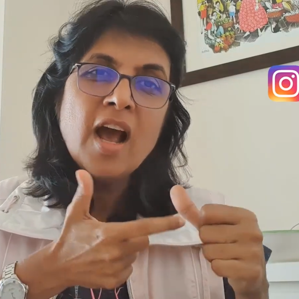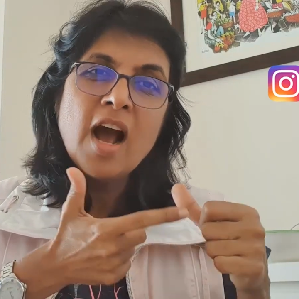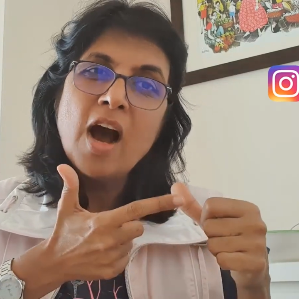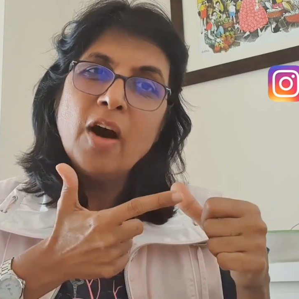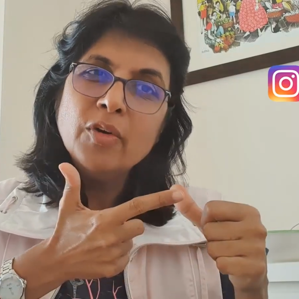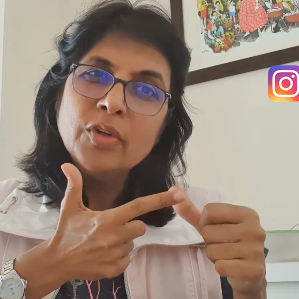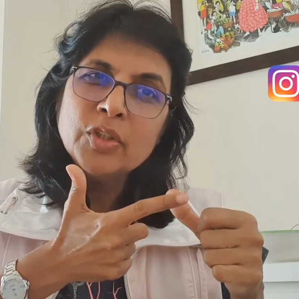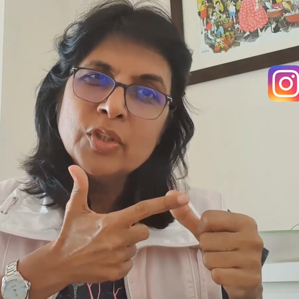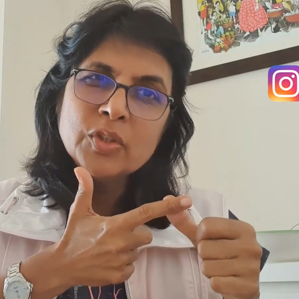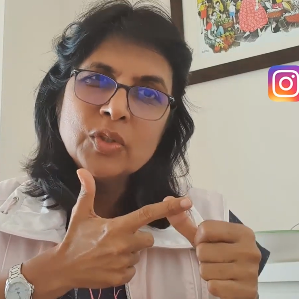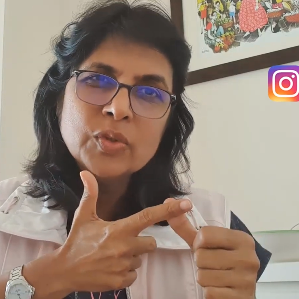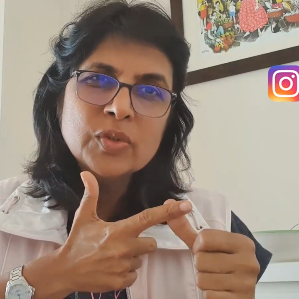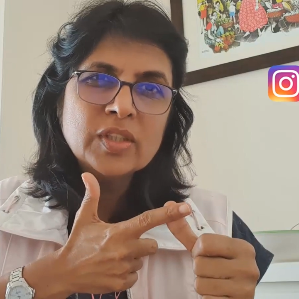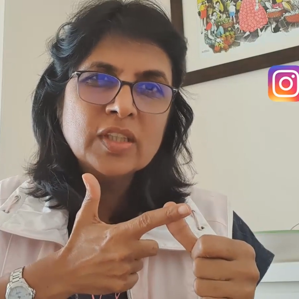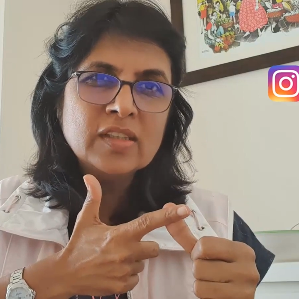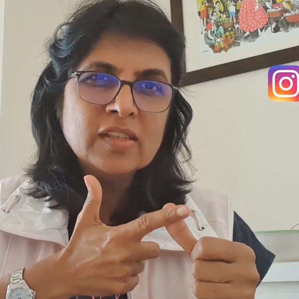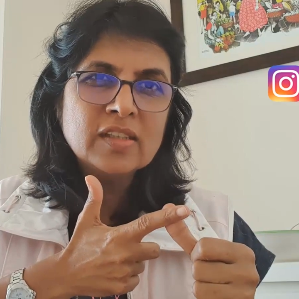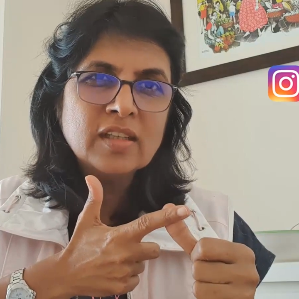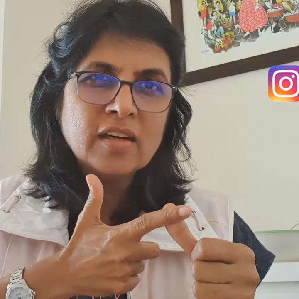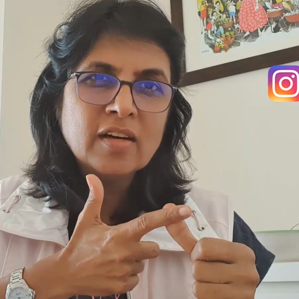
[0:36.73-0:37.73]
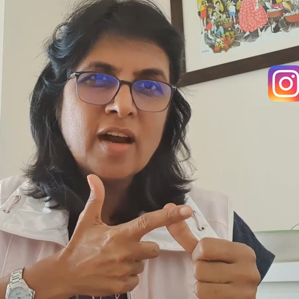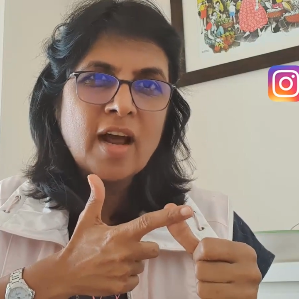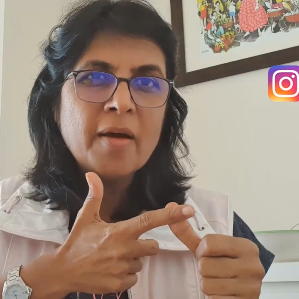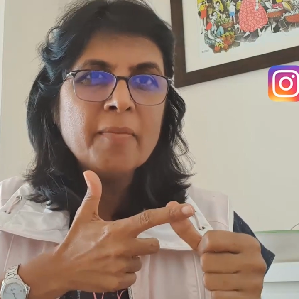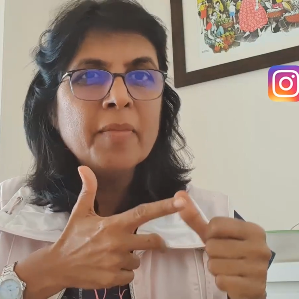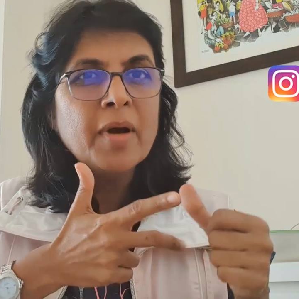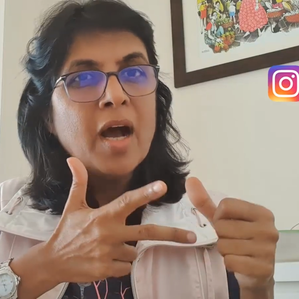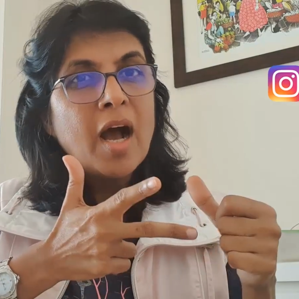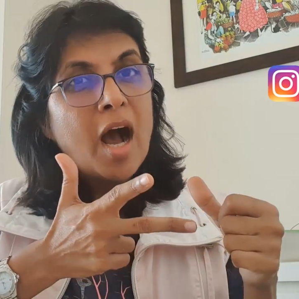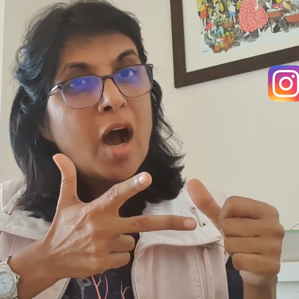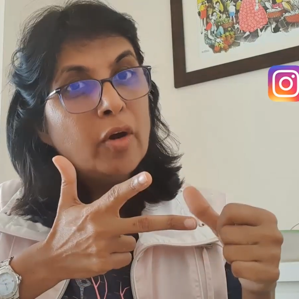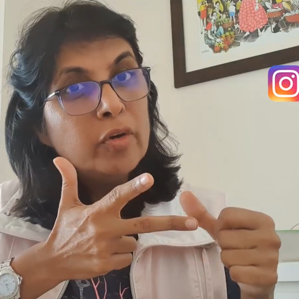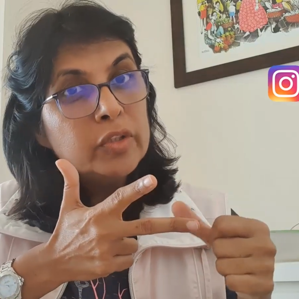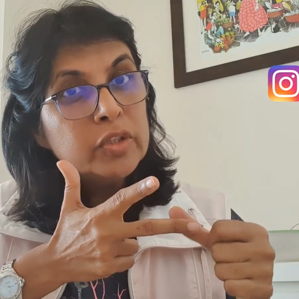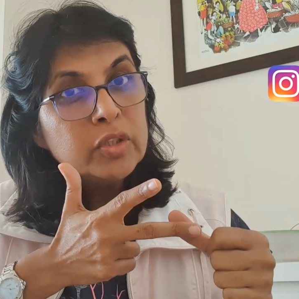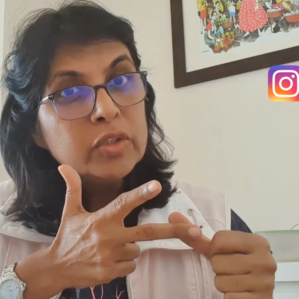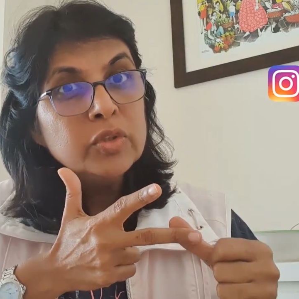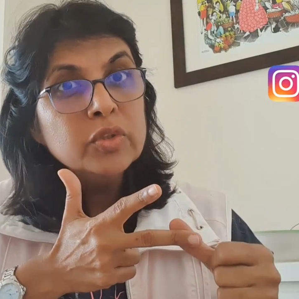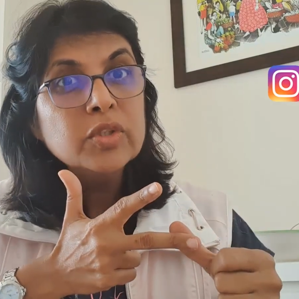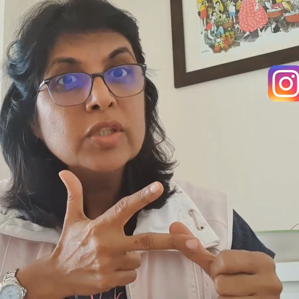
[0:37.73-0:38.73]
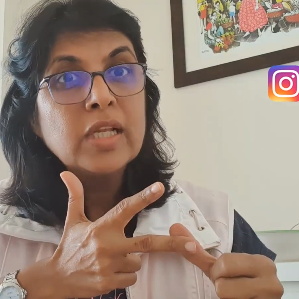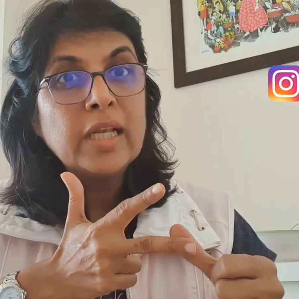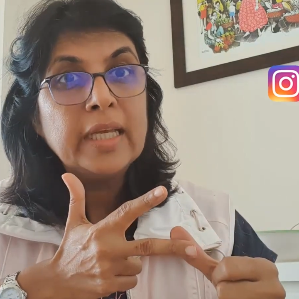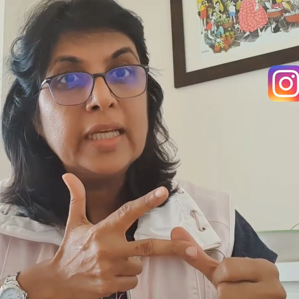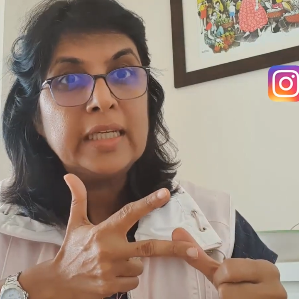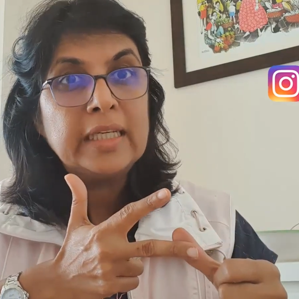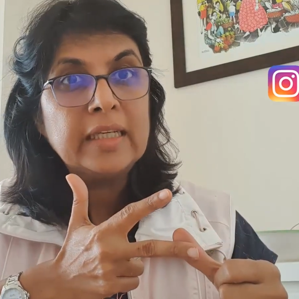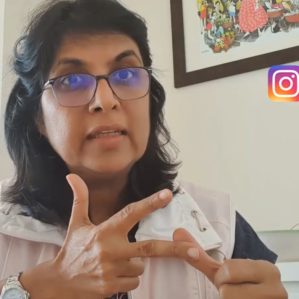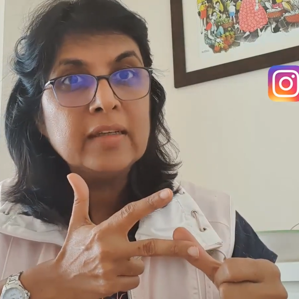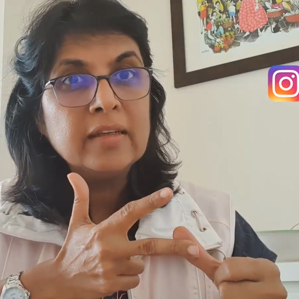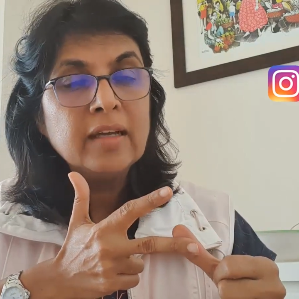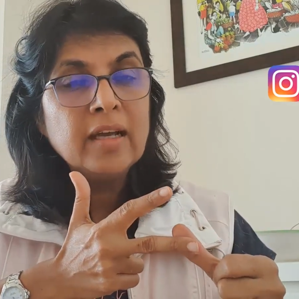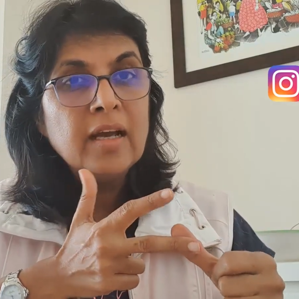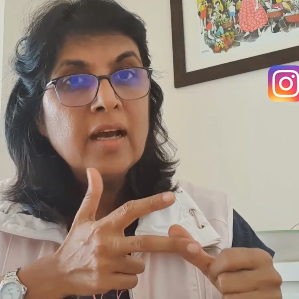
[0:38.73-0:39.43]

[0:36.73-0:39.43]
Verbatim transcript: How do you use Instagram? How do you use LinkedIn?